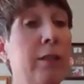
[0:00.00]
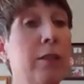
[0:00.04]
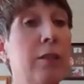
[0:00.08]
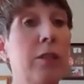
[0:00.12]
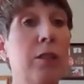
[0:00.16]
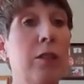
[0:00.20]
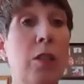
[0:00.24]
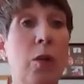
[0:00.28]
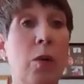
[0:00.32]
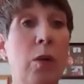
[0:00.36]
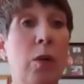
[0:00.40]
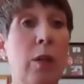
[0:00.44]

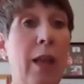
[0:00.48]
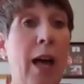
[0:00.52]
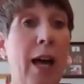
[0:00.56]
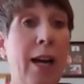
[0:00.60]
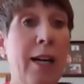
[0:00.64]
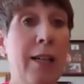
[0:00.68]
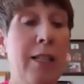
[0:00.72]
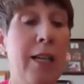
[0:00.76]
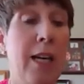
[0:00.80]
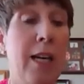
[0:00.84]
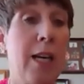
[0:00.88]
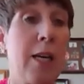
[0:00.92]
So a lot
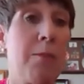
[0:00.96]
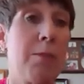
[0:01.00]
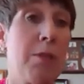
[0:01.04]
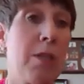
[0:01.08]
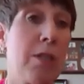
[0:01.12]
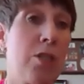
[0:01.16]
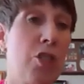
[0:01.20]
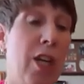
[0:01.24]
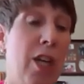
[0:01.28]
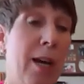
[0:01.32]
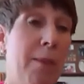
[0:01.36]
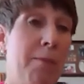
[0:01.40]
of times a
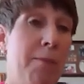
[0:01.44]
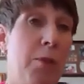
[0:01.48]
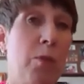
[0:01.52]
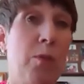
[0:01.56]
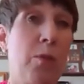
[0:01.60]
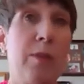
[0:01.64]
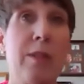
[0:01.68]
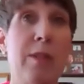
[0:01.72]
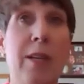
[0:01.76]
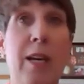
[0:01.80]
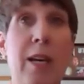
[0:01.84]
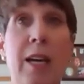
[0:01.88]
chapter
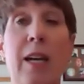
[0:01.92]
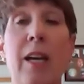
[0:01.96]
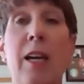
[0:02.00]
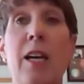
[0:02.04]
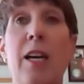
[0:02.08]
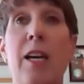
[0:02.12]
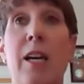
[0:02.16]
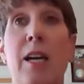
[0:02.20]
will say,